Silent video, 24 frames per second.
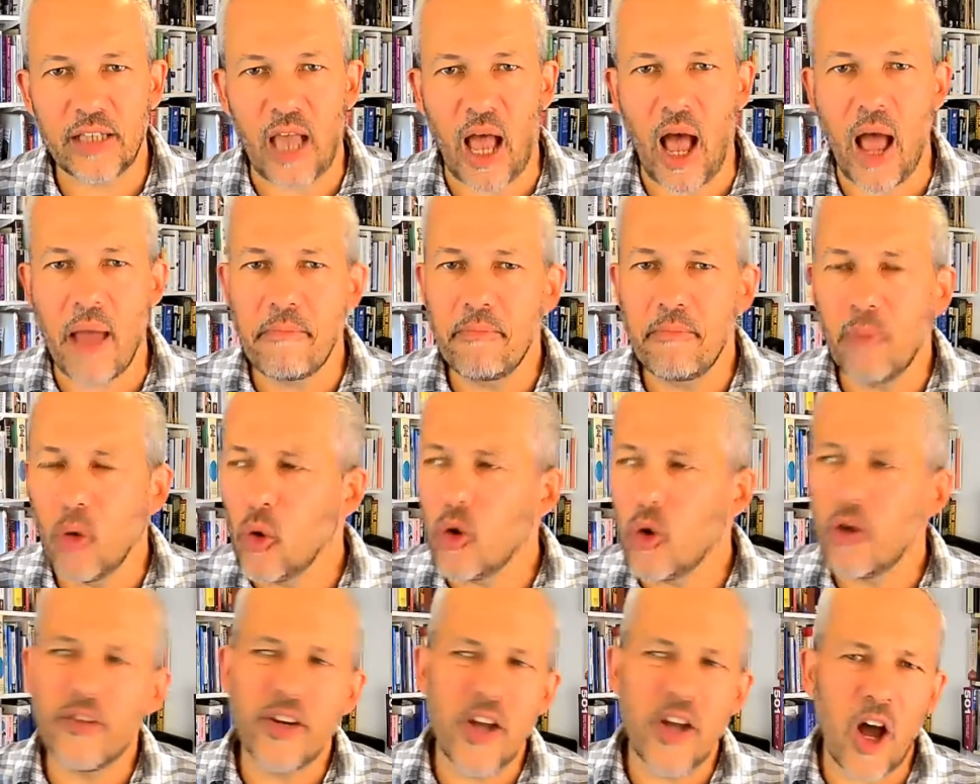I'm more
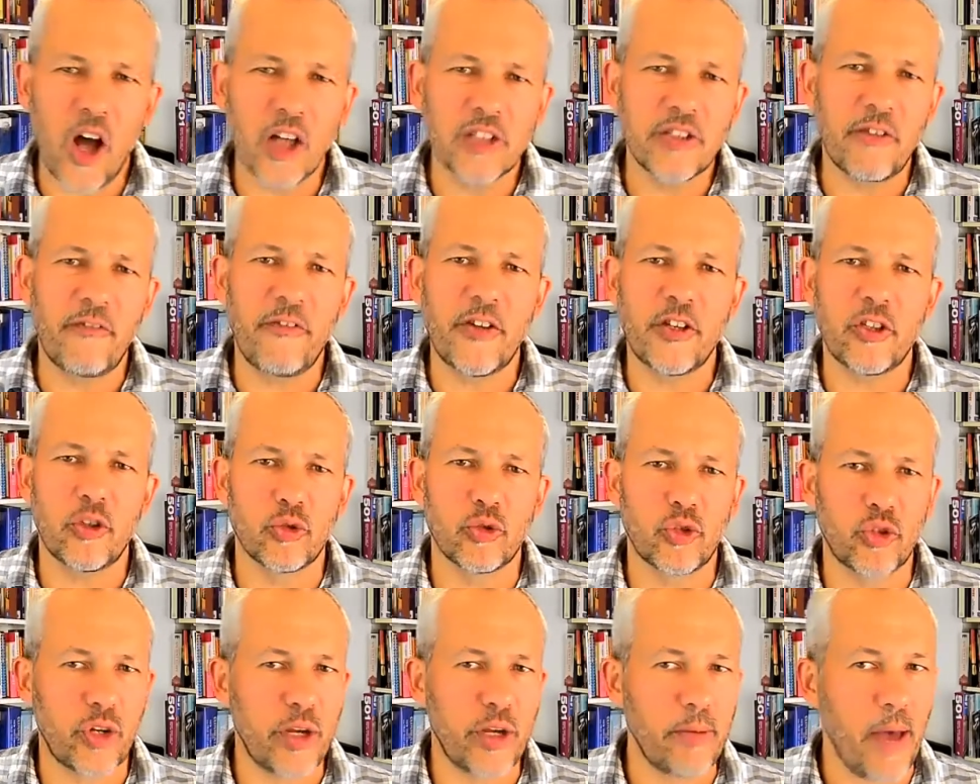of an artificial
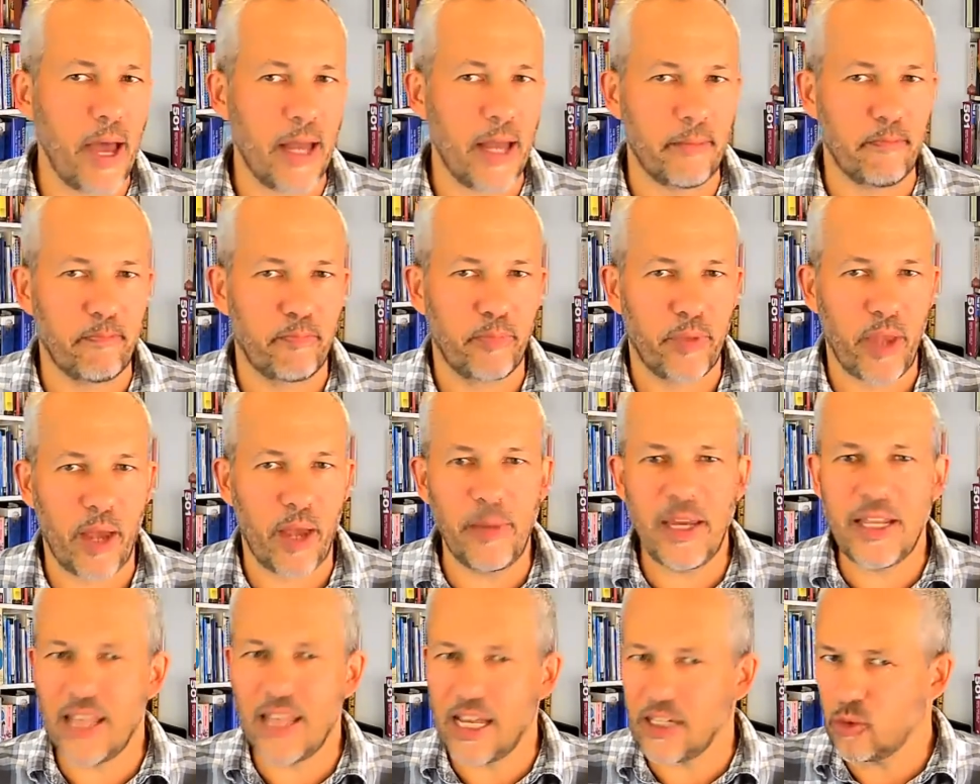tree man. I
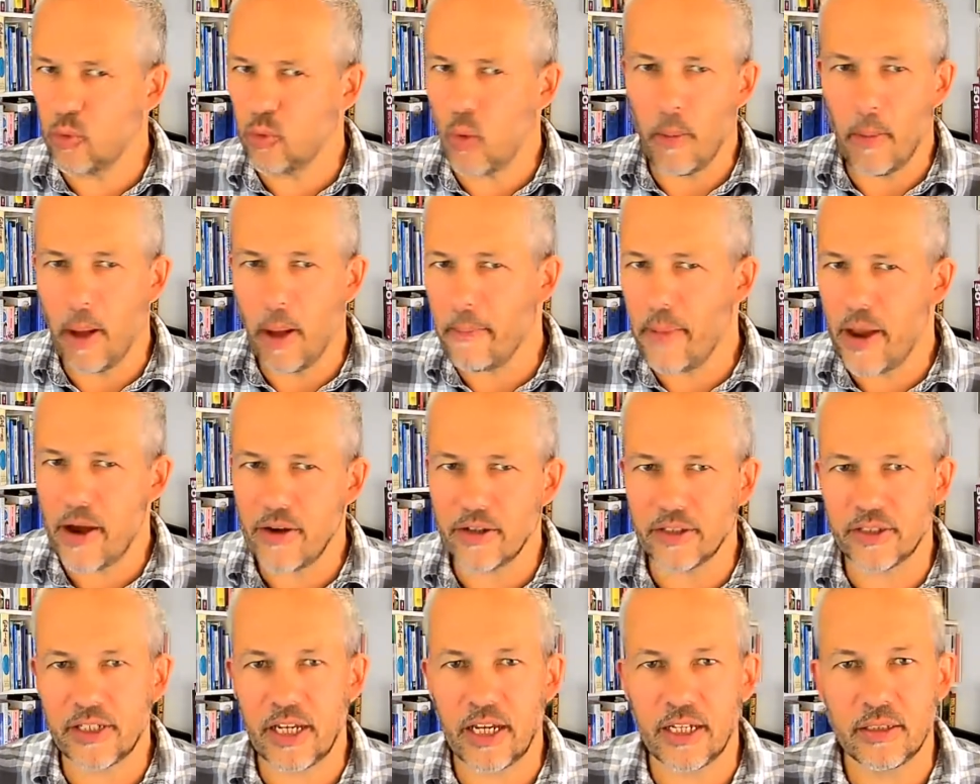mean, that's what my
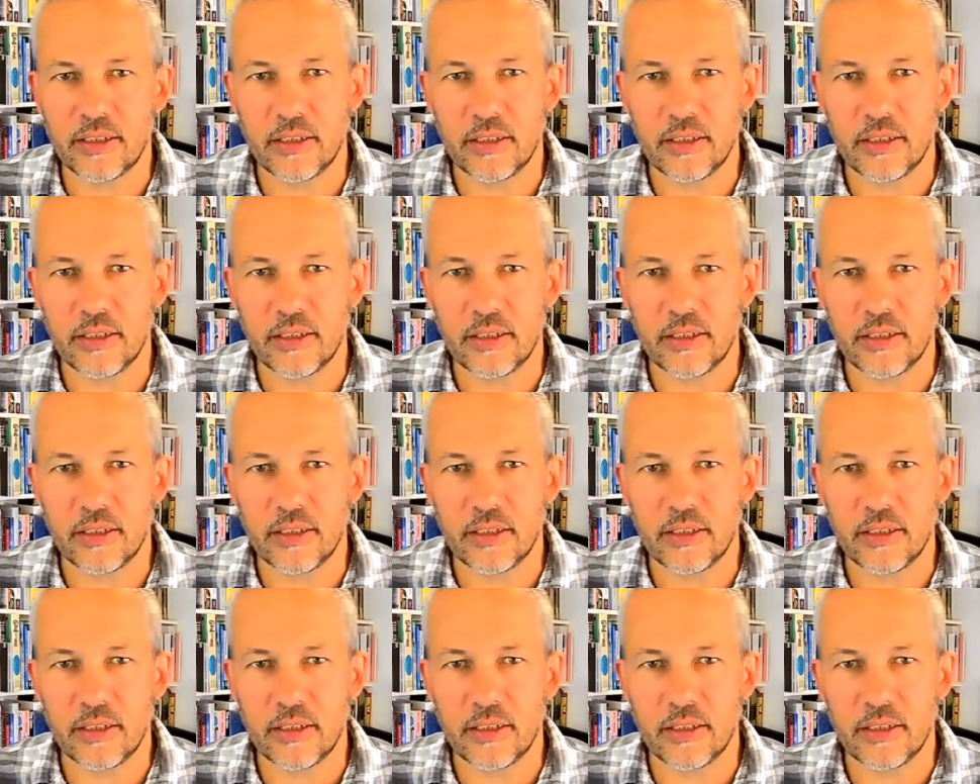parents had.